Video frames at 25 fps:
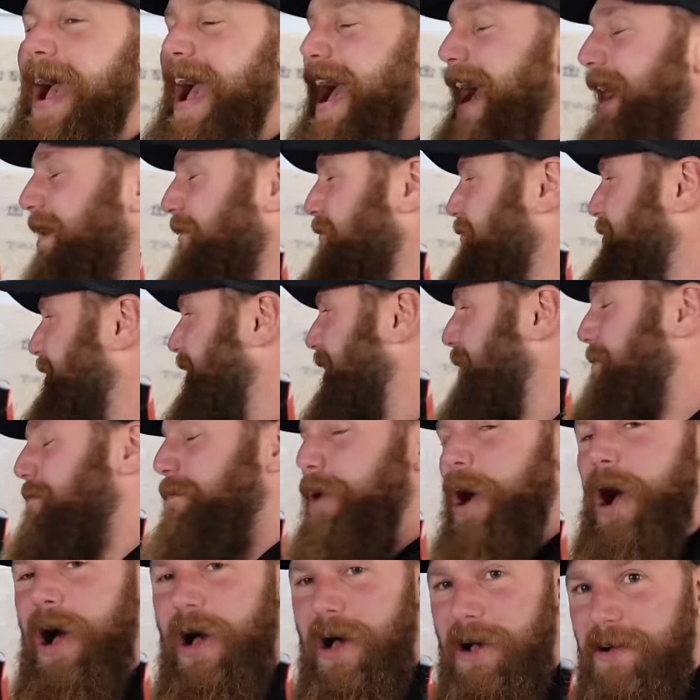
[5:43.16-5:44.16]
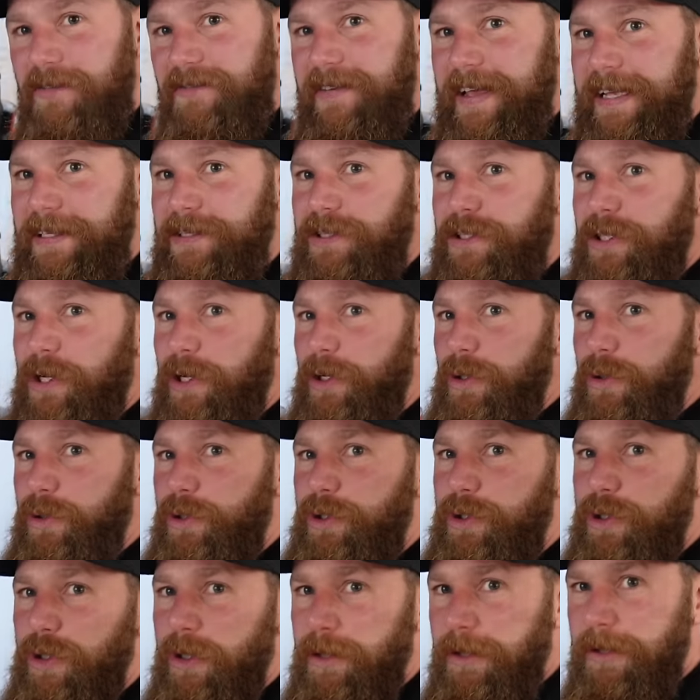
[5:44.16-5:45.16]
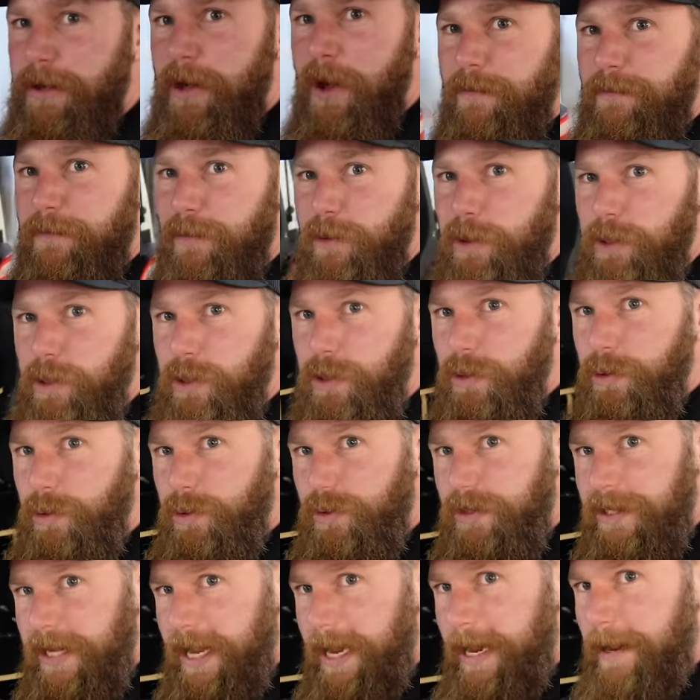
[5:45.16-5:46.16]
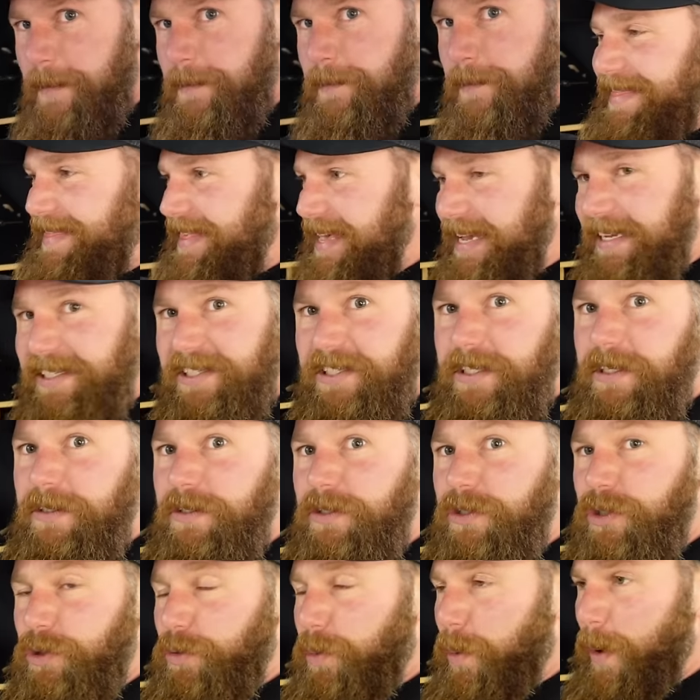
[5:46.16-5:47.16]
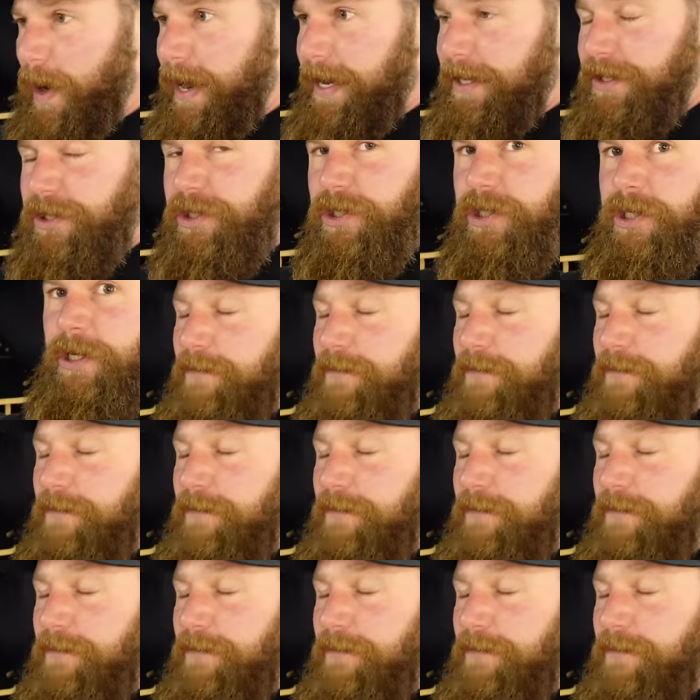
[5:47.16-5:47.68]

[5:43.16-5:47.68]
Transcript: have the perfect solution for using this switch